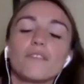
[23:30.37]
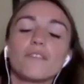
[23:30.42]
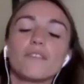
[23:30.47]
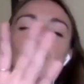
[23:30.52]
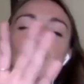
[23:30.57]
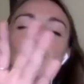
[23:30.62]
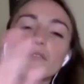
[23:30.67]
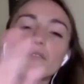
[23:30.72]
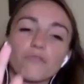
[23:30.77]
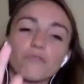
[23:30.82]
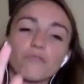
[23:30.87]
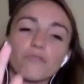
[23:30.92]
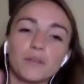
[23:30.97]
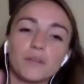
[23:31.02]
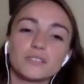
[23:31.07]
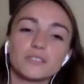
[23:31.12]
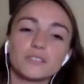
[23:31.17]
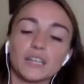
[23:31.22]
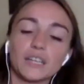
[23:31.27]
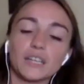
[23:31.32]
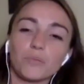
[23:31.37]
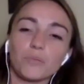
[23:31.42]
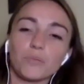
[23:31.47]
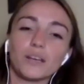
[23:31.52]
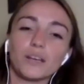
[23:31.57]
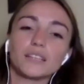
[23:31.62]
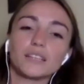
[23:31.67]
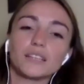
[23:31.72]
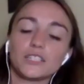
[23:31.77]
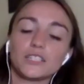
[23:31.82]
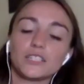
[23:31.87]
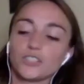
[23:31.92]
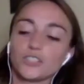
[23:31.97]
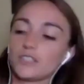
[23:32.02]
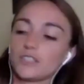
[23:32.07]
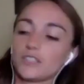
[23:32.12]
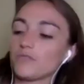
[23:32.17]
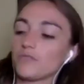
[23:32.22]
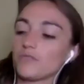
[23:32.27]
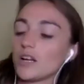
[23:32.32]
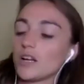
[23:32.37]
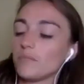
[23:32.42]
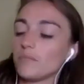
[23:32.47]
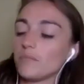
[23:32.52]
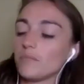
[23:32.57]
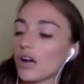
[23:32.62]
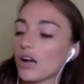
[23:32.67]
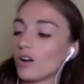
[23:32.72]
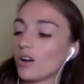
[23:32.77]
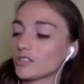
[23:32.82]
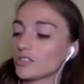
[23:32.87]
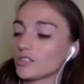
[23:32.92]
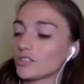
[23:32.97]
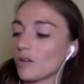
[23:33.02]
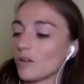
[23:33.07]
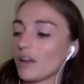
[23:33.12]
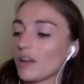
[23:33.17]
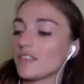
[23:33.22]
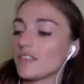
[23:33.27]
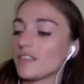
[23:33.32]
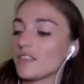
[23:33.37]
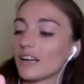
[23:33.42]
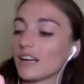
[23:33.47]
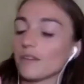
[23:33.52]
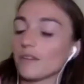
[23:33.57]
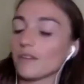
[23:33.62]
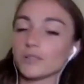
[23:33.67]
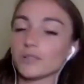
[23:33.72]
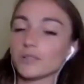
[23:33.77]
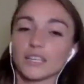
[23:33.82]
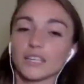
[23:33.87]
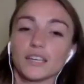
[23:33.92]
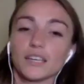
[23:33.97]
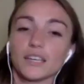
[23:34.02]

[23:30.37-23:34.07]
from a friend standpoint because that shit's fun but also i think i was like